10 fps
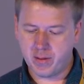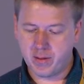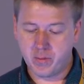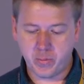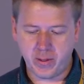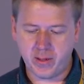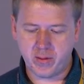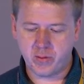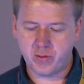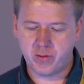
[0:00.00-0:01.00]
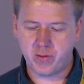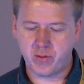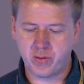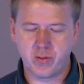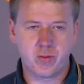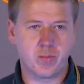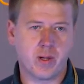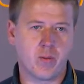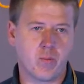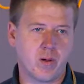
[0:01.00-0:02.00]
is spent on search
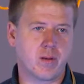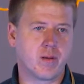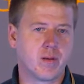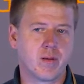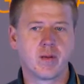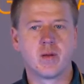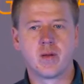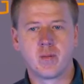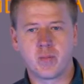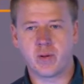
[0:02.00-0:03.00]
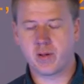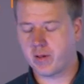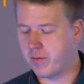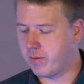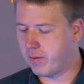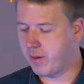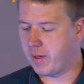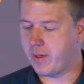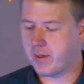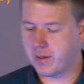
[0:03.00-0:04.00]
by one particular
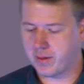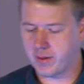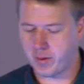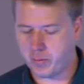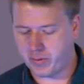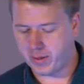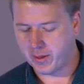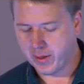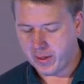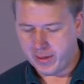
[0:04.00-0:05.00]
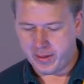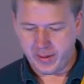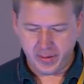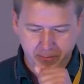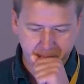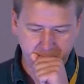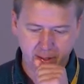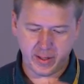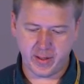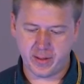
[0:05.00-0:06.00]
guy in a company.
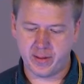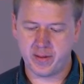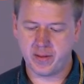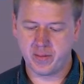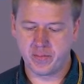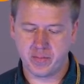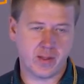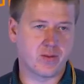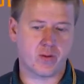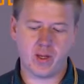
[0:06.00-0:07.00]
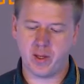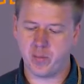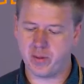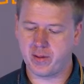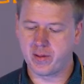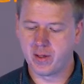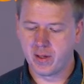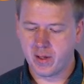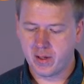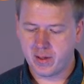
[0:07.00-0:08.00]
And that's okay, but
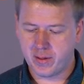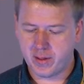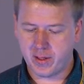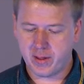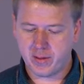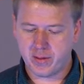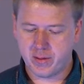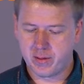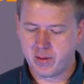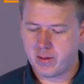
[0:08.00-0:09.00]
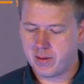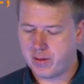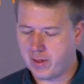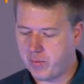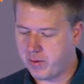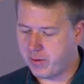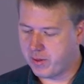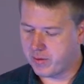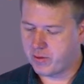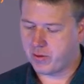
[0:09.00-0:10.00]
the other table
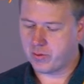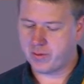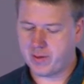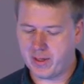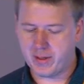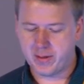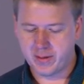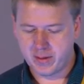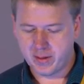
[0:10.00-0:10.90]
here shows that